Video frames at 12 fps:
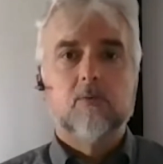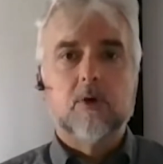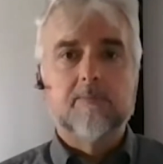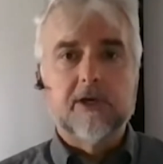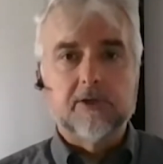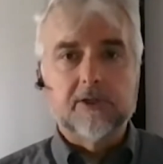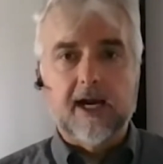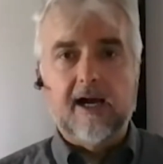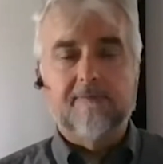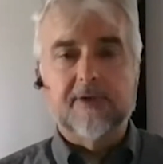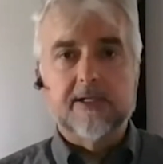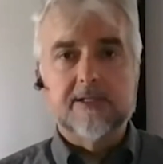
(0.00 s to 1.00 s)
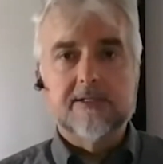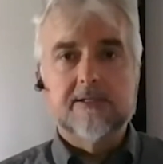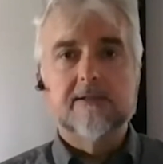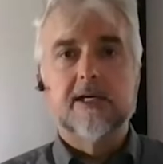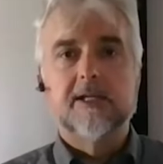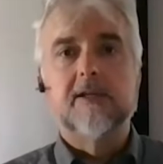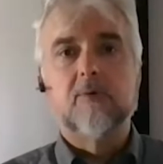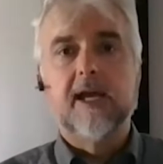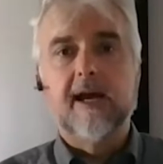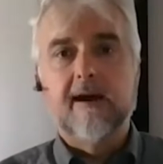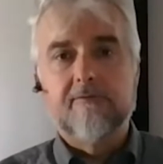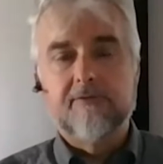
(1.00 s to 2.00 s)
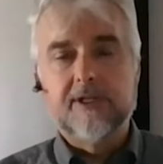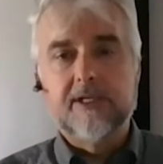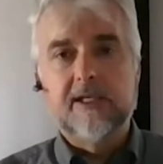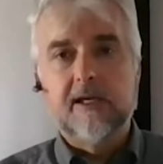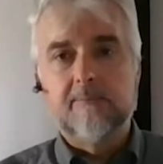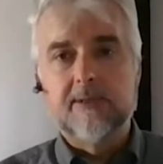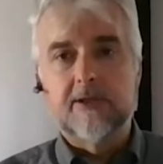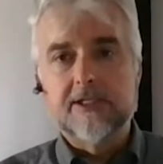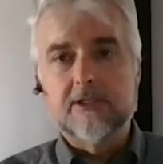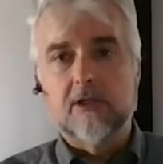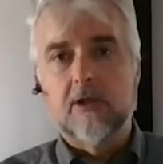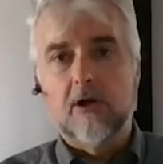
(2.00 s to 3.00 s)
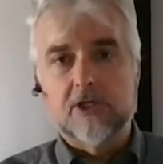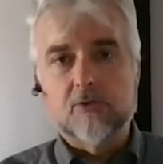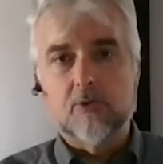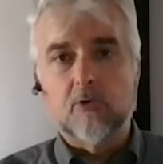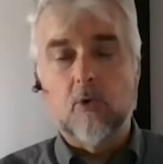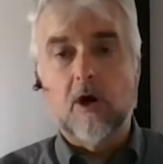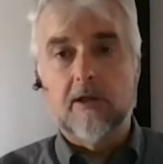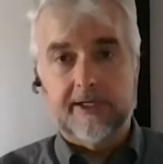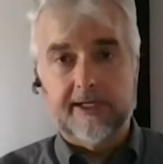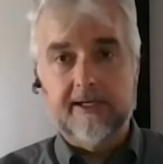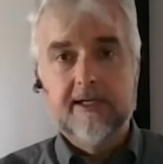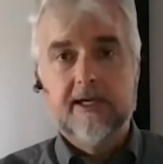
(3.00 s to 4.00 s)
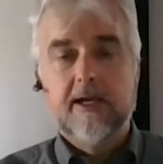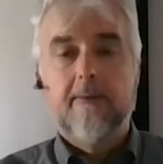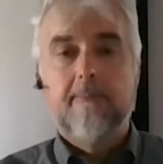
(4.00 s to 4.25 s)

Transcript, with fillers: we build confidence, and then we have the ability to launch with quality.